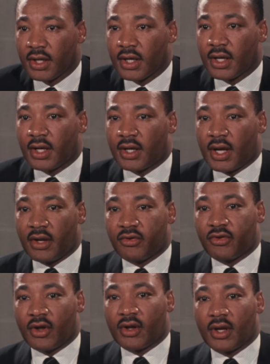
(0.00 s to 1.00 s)
and
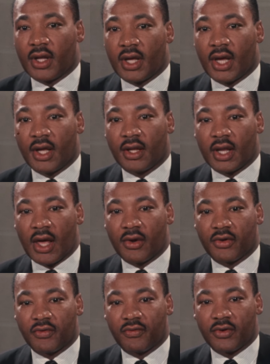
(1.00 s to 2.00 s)
certainly held out
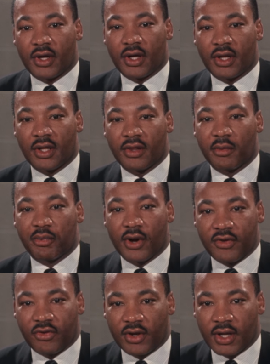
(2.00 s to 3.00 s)
of the
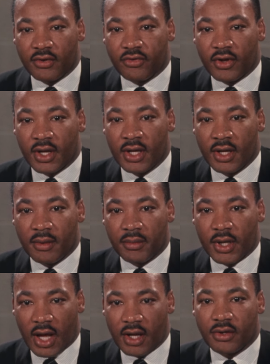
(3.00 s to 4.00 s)
presidency.
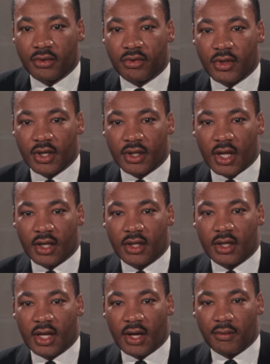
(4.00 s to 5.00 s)
But I do think that the
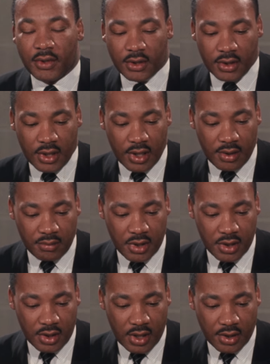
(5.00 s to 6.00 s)
day will come
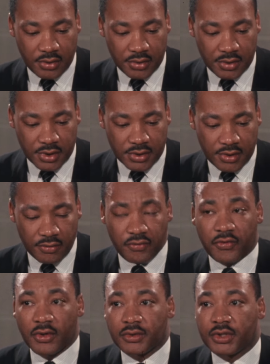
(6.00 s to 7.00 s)
in the not-too-distant
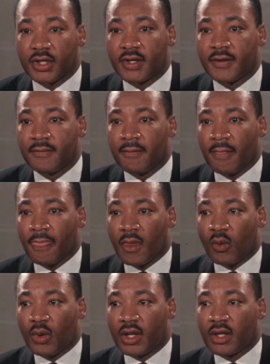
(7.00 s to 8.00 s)
future
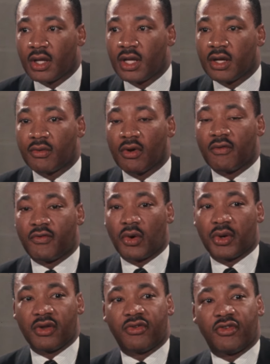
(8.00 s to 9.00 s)
when the Negro
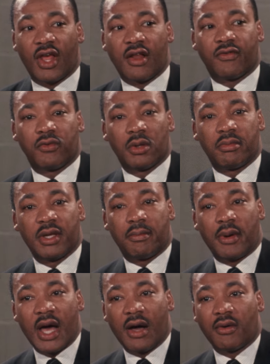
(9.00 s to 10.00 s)
vote itself will be
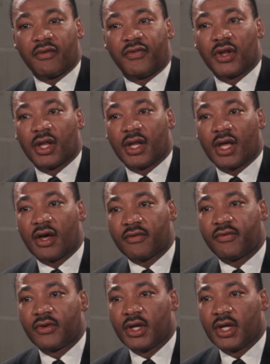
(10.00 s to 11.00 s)
powerful enough
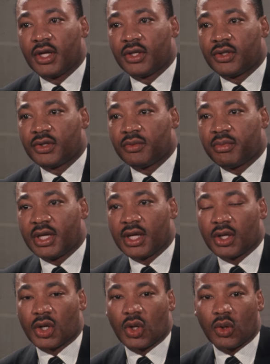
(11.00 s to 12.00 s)
to be in
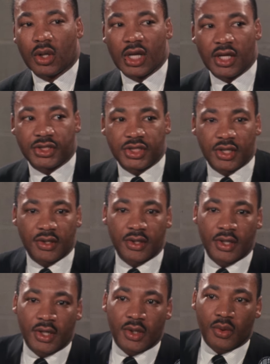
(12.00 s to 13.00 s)
a coalition
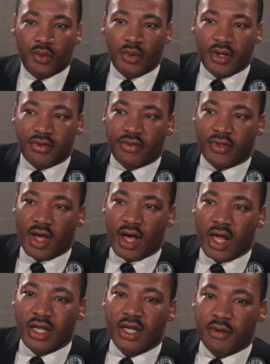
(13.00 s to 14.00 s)
with
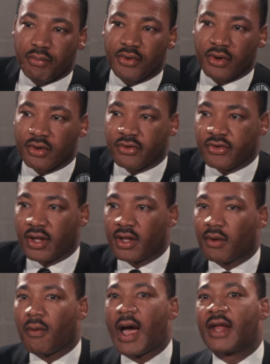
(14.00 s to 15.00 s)
liberals in
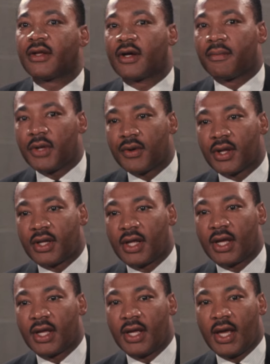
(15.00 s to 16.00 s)
the white community
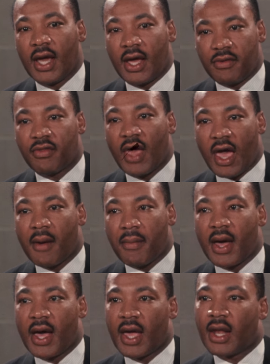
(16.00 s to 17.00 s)
and
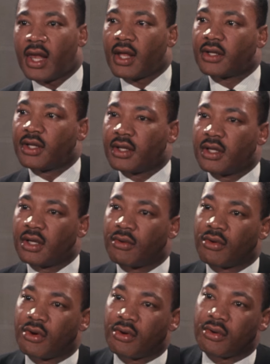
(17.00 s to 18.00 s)
thereby elect a
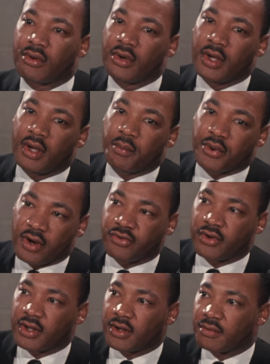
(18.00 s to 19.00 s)
Negro
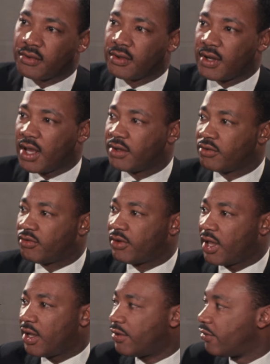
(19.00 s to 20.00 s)
president of the United
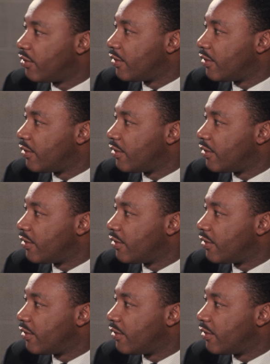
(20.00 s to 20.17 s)
States.